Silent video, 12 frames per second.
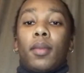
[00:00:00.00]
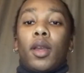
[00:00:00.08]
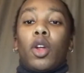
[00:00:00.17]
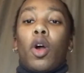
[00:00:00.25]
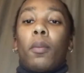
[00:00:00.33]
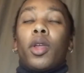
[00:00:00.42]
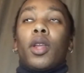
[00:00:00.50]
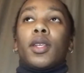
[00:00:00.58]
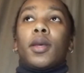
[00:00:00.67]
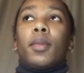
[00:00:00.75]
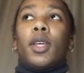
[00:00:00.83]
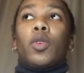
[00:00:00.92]
And
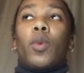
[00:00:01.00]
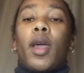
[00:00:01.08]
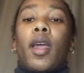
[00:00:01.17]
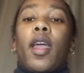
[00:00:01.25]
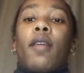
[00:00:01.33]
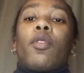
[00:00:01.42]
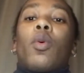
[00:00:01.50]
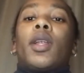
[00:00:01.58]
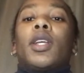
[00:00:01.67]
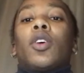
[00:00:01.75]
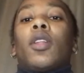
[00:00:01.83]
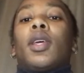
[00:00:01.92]
communism is where everyone
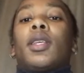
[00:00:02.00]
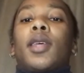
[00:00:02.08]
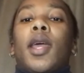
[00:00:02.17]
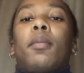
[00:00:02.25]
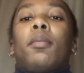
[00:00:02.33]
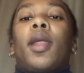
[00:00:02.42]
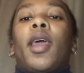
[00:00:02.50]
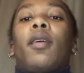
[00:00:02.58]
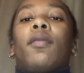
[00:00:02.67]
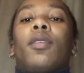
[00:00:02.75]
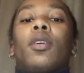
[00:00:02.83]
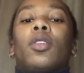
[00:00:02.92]
is on the same
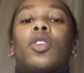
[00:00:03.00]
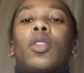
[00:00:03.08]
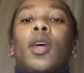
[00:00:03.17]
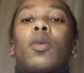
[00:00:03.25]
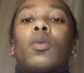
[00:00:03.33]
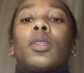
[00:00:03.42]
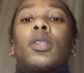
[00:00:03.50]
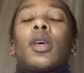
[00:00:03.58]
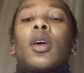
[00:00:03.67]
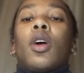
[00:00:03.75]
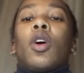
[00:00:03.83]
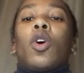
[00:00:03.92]
playing field. So that was
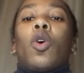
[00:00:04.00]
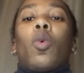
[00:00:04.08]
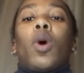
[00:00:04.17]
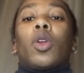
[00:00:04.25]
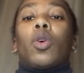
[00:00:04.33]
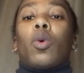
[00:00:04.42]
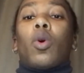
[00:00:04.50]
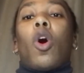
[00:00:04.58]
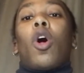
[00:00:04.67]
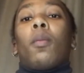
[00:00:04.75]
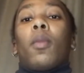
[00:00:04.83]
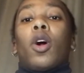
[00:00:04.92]
what
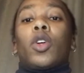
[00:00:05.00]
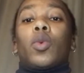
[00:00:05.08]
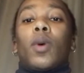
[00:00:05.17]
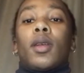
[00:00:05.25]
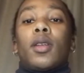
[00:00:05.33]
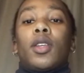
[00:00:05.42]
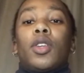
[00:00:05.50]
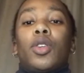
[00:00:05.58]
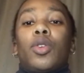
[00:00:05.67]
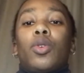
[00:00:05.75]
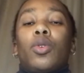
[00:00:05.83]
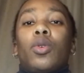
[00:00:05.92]
Karl Marx wanted
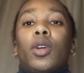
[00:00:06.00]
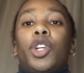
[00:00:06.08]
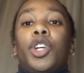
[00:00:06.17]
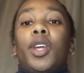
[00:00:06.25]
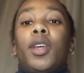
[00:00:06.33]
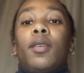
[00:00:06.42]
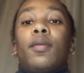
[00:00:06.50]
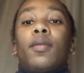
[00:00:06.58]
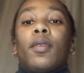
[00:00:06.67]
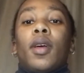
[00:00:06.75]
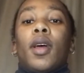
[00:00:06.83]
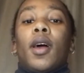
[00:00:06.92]
to achieve,
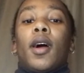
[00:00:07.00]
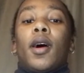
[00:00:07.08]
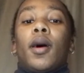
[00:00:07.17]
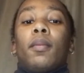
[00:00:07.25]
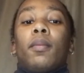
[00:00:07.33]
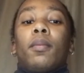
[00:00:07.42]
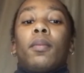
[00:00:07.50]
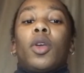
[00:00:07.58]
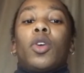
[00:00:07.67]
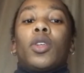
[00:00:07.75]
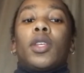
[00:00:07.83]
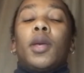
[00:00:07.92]

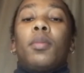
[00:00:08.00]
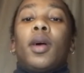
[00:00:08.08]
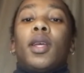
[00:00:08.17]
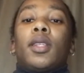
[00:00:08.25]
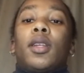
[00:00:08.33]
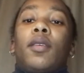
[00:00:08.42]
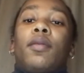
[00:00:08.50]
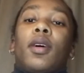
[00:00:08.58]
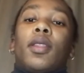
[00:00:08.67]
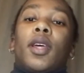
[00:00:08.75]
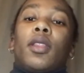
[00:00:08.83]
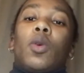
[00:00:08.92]
because he personally
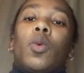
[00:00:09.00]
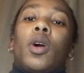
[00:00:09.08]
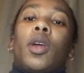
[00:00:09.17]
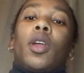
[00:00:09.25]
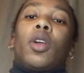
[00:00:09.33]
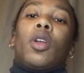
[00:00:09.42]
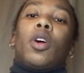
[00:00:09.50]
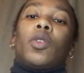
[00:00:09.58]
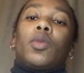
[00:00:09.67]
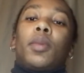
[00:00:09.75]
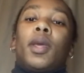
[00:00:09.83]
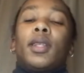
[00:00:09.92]
felt that the working
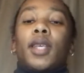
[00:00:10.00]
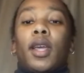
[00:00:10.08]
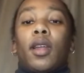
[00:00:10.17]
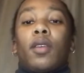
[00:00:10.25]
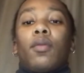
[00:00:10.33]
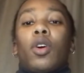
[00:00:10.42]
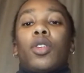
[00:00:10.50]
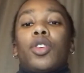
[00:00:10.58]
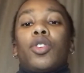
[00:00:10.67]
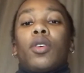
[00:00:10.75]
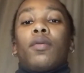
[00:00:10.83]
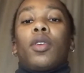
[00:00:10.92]
class were being taken
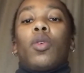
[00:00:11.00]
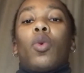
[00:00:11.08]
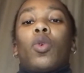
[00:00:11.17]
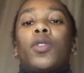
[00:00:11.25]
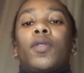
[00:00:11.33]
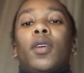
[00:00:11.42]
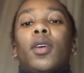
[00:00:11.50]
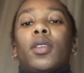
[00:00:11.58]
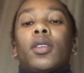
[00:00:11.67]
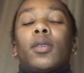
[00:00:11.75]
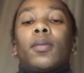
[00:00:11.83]
advantage of in all spheres.